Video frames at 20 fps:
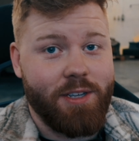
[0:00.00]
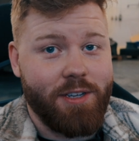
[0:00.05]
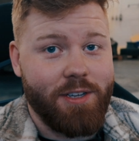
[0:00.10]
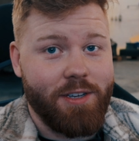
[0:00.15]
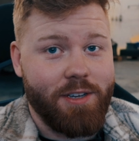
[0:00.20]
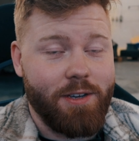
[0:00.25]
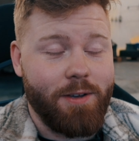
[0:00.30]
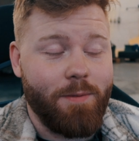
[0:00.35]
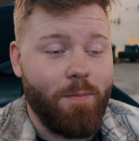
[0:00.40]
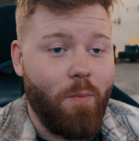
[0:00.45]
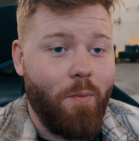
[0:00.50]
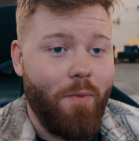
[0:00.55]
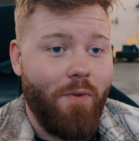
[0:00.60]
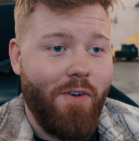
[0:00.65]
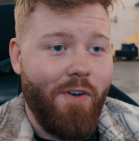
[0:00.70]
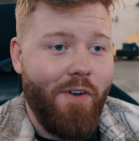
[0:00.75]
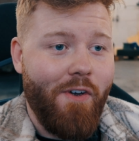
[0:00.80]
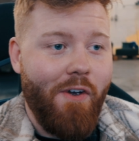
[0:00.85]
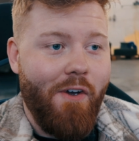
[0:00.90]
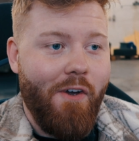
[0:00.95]
the
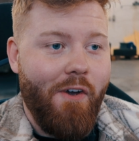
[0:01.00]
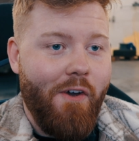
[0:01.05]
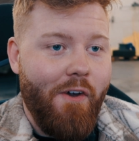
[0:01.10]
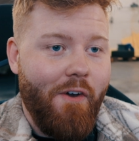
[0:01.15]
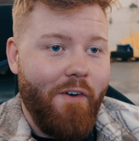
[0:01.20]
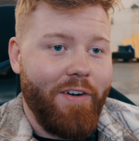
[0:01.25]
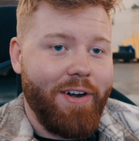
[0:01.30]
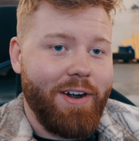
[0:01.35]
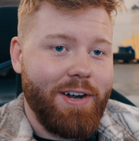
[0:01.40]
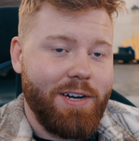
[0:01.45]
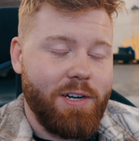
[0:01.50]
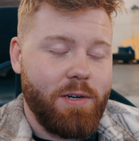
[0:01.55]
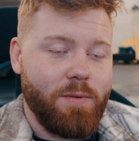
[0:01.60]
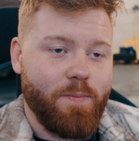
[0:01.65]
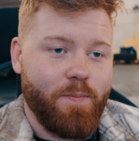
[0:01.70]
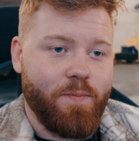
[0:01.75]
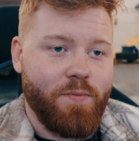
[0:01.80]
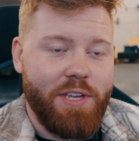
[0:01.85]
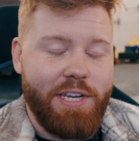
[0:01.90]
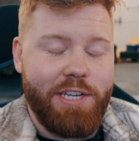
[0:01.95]

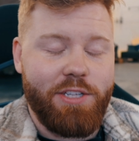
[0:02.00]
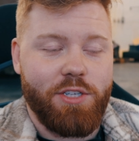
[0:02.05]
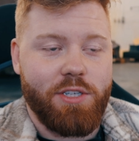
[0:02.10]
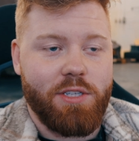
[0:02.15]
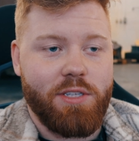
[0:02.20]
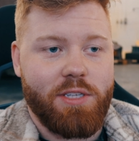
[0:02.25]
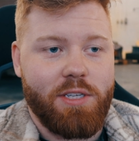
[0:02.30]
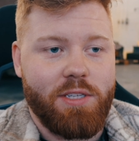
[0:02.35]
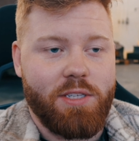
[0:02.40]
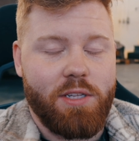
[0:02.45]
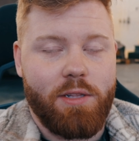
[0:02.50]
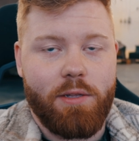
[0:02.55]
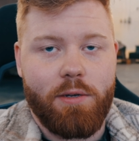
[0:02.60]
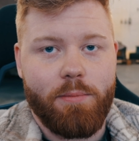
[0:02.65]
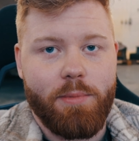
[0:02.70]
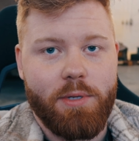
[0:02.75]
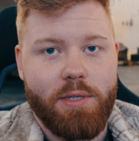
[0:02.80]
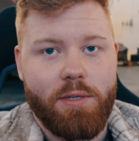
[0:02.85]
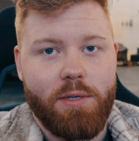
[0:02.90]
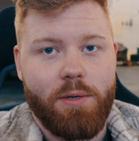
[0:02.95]
engine sits a
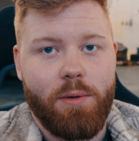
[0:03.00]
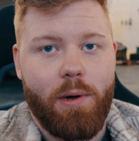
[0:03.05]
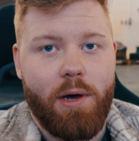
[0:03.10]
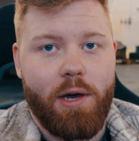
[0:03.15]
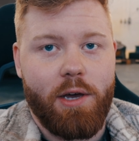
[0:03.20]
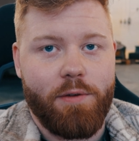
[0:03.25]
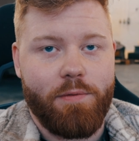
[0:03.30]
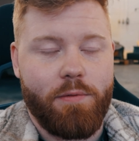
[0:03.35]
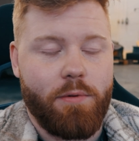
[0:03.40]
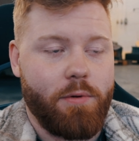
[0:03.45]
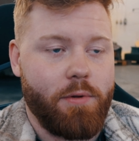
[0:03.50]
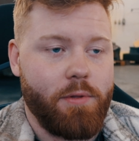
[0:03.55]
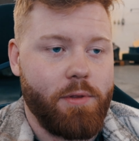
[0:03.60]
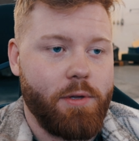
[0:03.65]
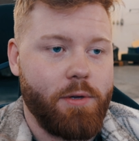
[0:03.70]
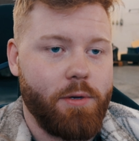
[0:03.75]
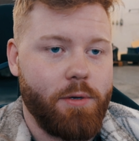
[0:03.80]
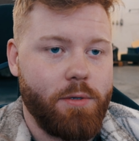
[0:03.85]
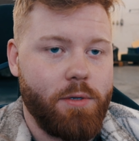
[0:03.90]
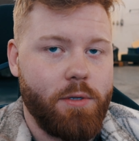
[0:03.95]
little bit too high for the
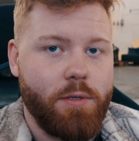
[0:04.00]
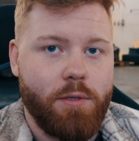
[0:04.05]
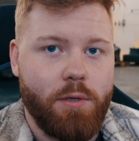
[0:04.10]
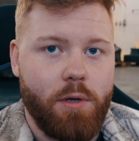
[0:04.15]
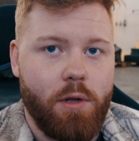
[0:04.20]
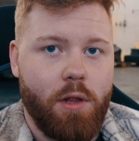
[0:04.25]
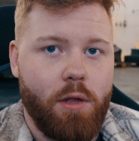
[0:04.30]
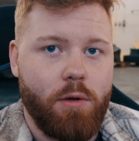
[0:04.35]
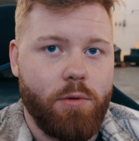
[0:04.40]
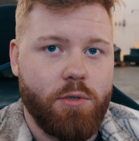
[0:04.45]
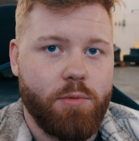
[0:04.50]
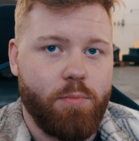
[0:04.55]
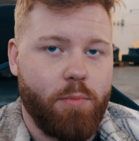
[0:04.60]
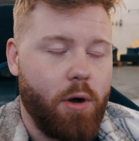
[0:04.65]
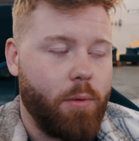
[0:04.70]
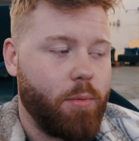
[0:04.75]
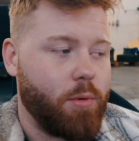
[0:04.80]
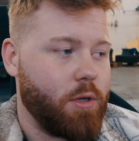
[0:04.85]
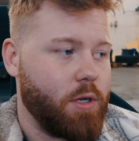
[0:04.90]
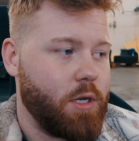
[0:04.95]
hood to close
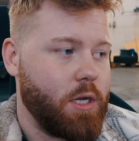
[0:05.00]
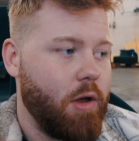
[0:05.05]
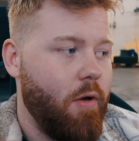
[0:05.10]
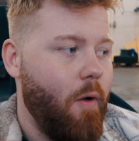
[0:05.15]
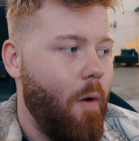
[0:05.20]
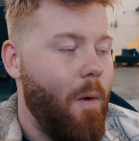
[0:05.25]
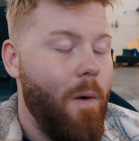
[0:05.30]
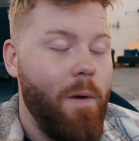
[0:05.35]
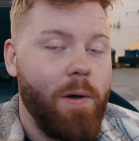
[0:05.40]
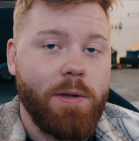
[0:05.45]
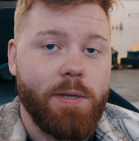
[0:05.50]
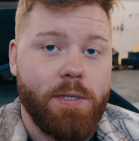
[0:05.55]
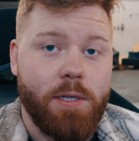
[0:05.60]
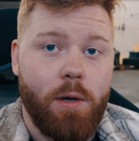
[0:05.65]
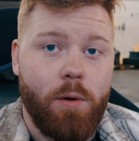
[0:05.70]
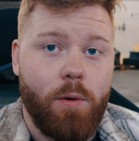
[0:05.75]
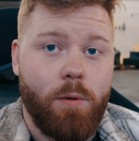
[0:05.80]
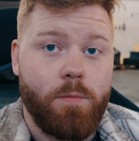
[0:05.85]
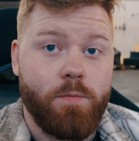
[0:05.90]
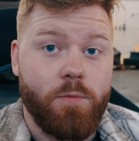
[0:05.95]
properly,
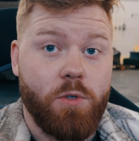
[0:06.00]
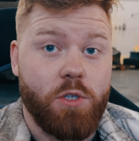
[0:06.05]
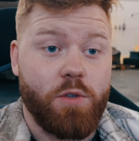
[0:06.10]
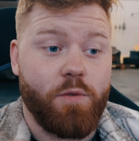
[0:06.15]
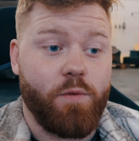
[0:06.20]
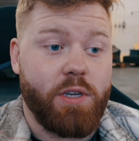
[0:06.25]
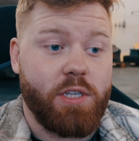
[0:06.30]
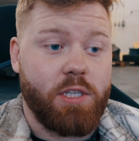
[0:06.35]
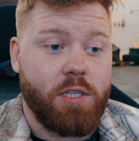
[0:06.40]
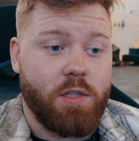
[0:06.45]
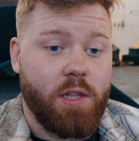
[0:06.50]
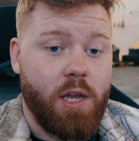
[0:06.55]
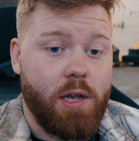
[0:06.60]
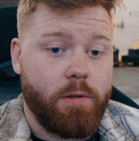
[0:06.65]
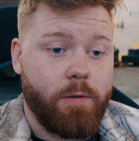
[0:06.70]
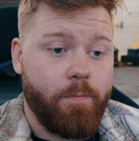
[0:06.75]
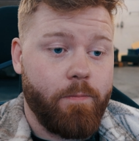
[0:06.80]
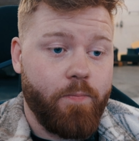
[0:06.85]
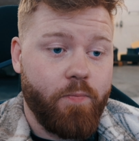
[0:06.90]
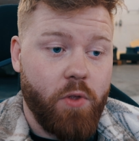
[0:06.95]
so just fixing
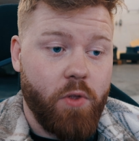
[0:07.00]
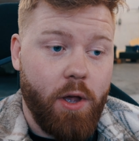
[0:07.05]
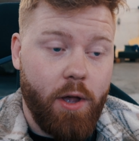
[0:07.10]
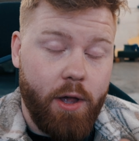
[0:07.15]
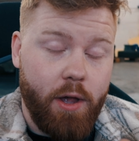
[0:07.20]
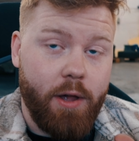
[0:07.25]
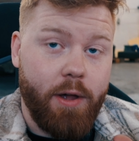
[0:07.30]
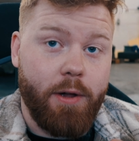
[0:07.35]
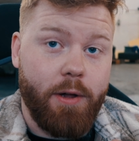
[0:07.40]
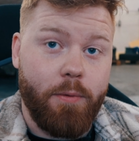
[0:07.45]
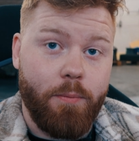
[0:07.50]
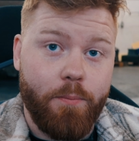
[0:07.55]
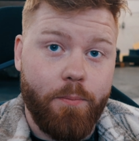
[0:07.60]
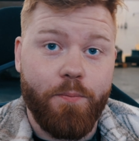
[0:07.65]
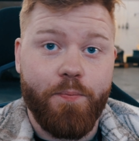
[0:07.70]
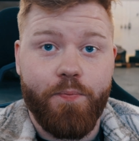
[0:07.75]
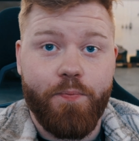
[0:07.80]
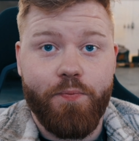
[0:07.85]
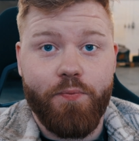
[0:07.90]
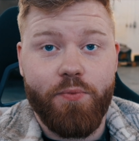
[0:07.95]
that.
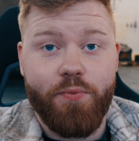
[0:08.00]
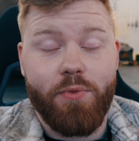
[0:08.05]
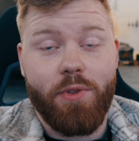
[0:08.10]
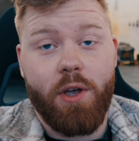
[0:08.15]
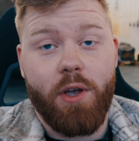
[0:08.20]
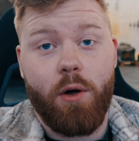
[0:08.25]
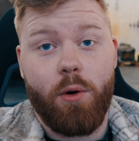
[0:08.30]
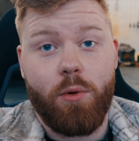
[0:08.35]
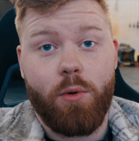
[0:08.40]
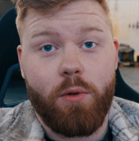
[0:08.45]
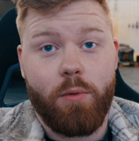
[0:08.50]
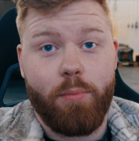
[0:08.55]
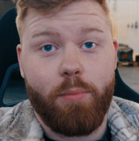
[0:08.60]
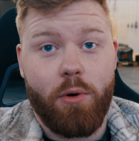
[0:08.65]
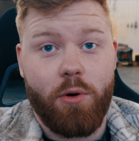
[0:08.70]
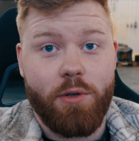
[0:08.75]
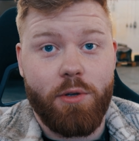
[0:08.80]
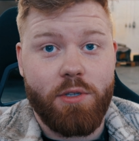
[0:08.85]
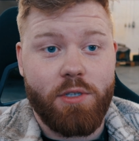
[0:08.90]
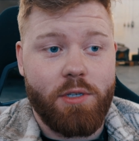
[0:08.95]
The whole
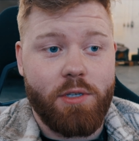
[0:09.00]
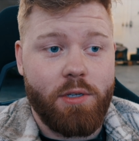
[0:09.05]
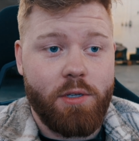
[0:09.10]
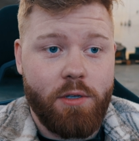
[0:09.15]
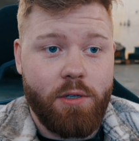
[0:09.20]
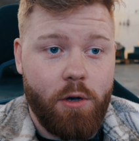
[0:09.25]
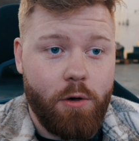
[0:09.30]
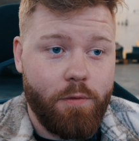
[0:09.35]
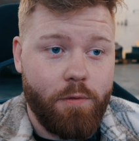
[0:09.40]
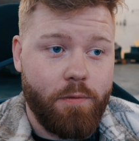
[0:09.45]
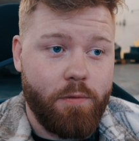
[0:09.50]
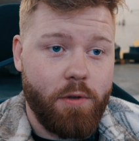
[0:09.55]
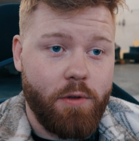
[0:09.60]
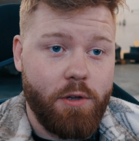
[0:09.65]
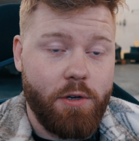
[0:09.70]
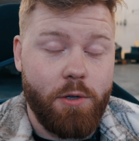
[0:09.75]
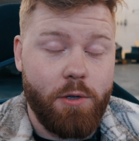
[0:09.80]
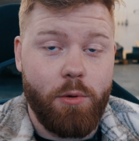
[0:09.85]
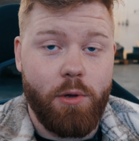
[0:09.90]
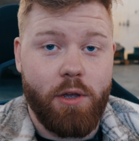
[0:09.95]
point of
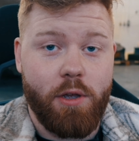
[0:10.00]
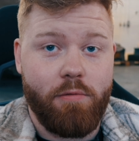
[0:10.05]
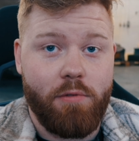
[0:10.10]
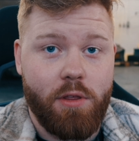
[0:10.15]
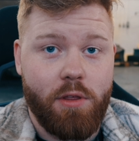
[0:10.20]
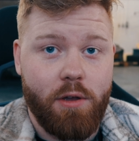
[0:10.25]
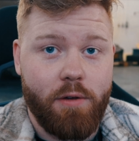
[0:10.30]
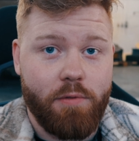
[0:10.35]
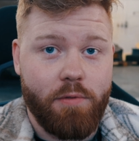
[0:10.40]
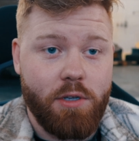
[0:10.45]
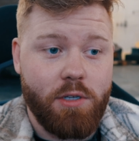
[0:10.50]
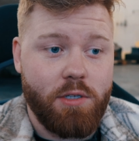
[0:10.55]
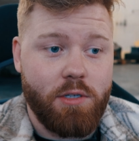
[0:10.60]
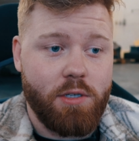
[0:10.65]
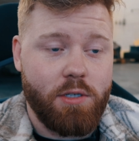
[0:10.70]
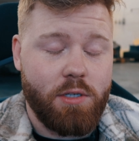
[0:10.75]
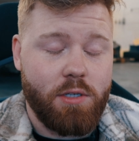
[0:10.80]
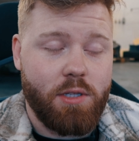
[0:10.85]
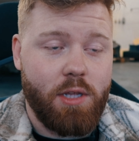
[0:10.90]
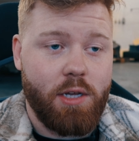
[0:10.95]
doing everything of
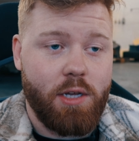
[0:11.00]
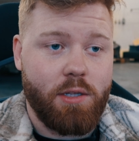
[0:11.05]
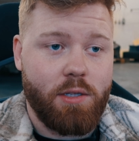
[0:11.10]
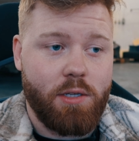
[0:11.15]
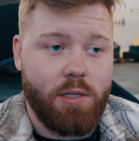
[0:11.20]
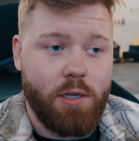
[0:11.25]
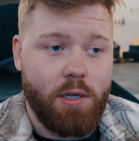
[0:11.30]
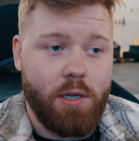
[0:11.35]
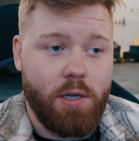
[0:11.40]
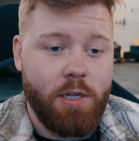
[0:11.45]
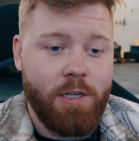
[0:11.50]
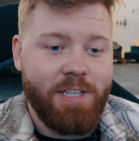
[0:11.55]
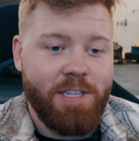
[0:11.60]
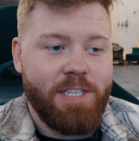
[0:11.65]
this is that